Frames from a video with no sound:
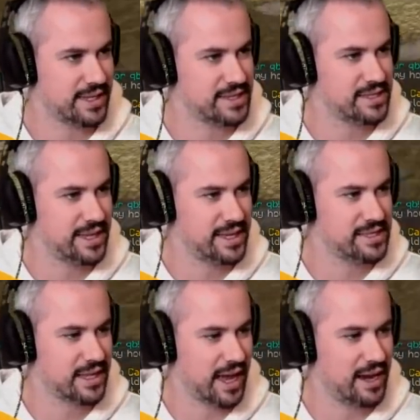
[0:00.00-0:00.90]
This
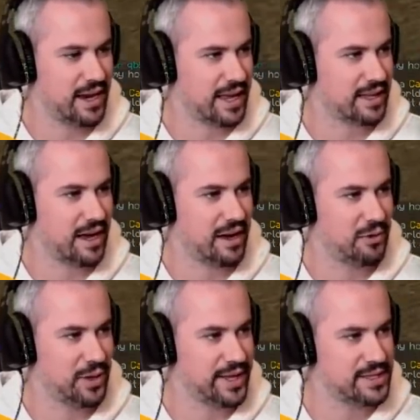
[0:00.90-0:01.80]
is kind of like the
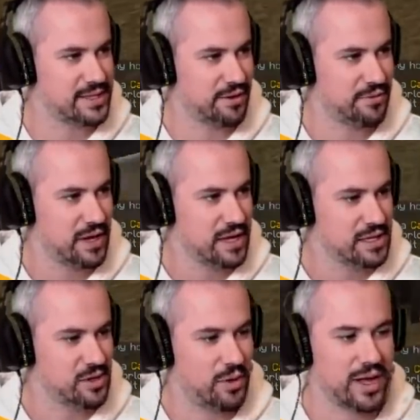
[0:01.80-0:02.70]
Halloween stuff,
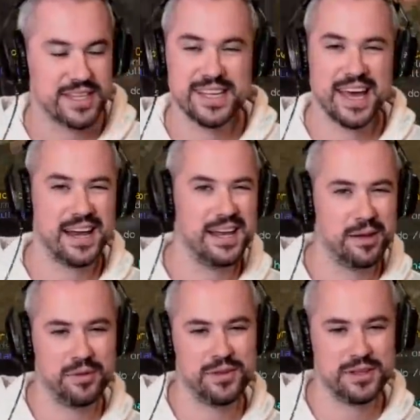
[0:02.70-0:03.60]
so I wanted to get a
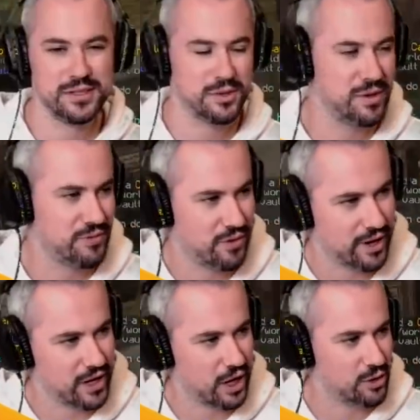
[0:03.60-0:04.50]
little bit of it done before
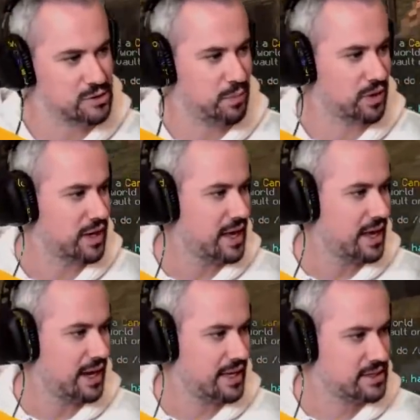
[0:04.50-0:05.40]
it goes, but
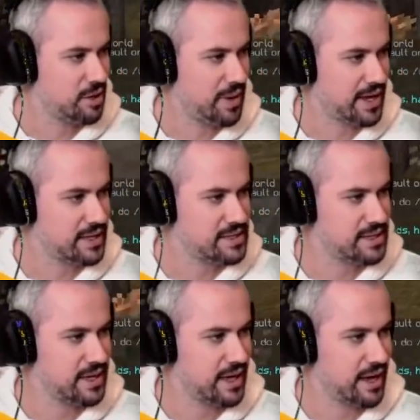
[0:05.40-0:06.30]
let's go back and
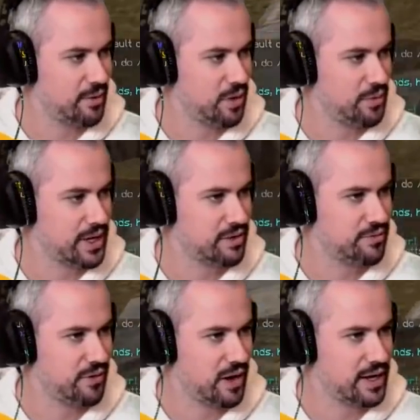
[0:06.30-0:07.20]
see uh, what we can
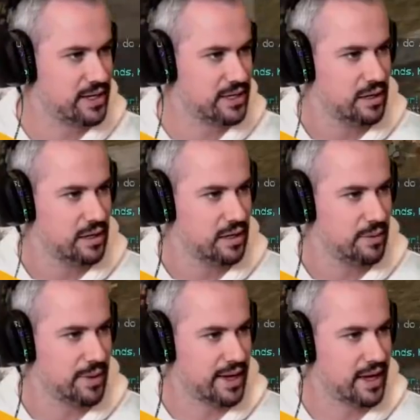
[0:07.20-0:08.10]
find
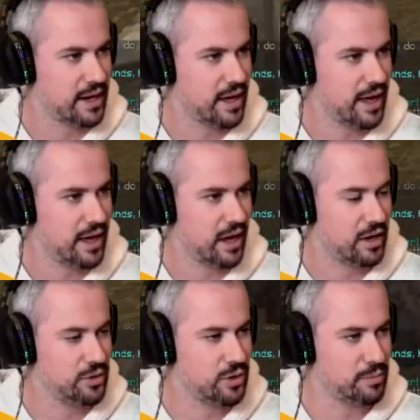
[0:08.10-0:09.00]
back at uh,
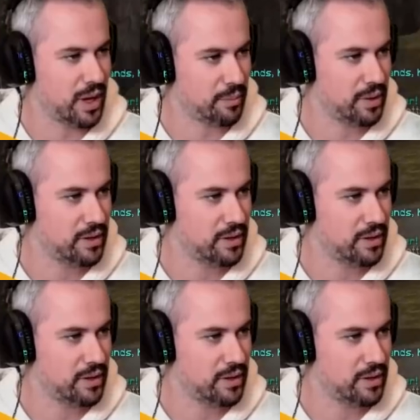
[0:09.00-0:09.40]
Hooglebop.